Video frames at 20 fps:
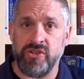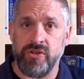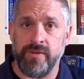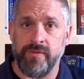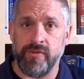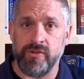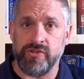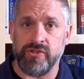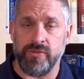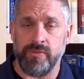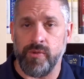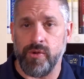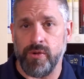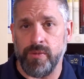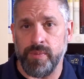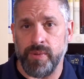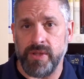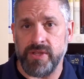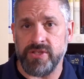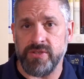universal
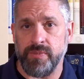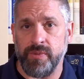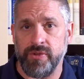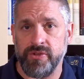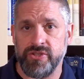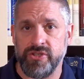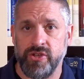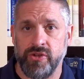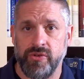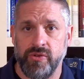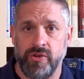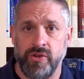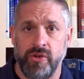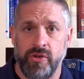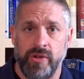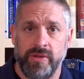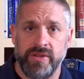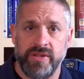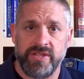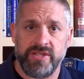moral principles,
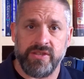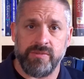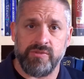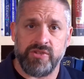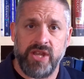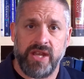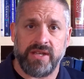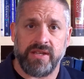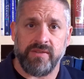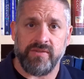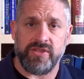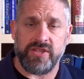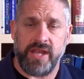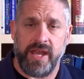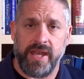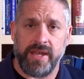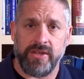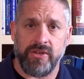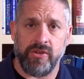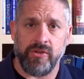you're on the subjective side.